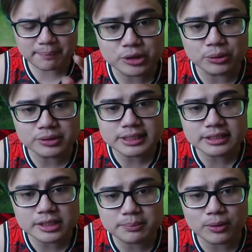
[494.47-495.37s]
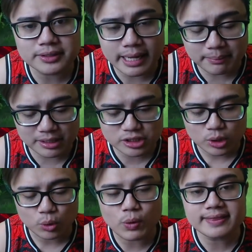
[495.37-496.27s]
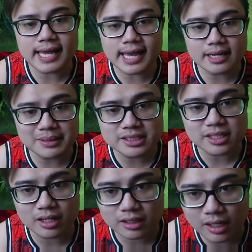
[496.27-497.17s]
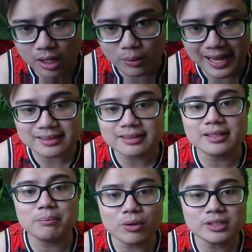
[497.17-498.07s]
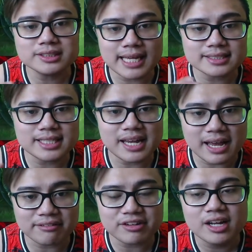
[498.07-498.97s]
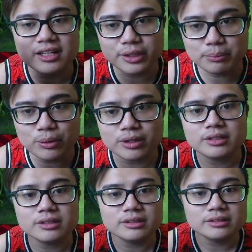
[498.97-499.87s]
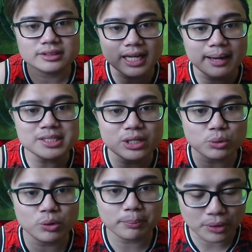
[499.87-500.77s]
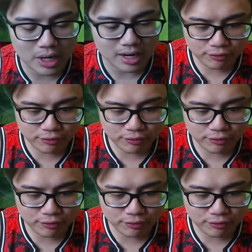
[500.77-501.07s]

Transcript: Your ulti does more damage when the enemies are low, and the more stacks they have, the more times it will proc.